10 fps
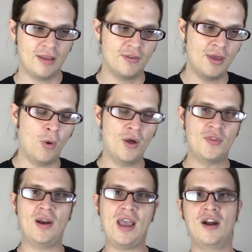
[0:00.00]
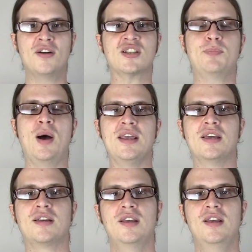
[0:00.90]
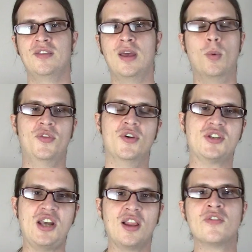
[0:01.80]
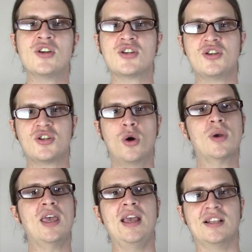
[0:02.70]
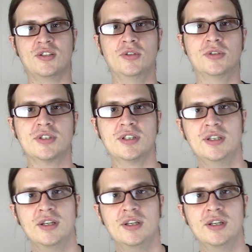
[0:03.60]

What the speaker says: They want their head on a spike. They want their television show canceled.